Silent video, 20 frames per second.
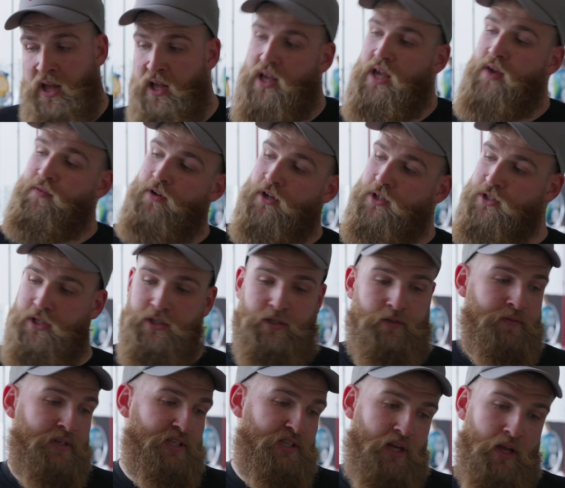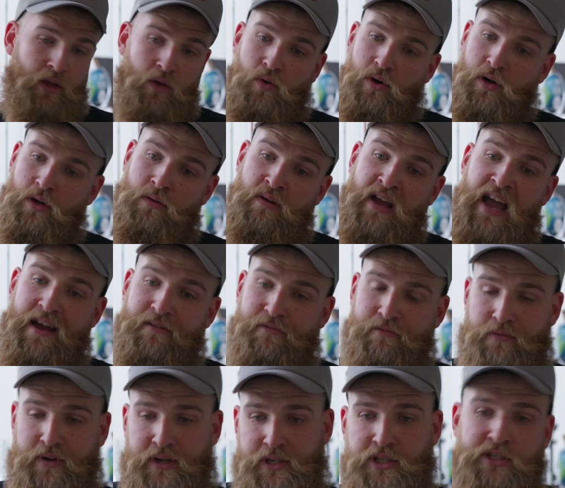If you're just fishing your
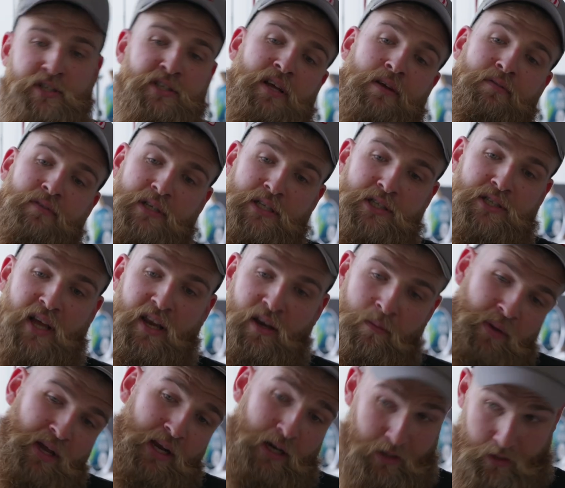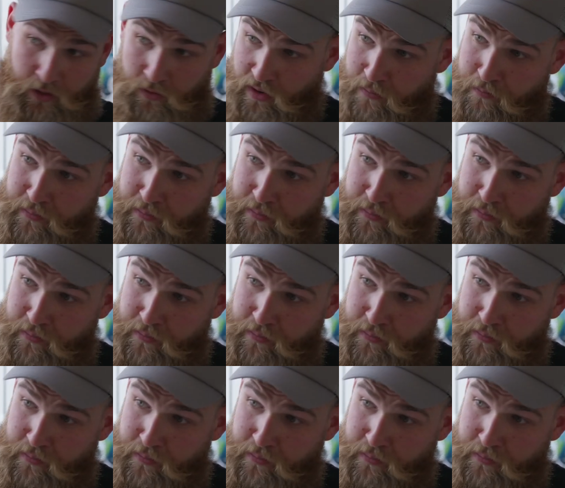average 70 centimeter to a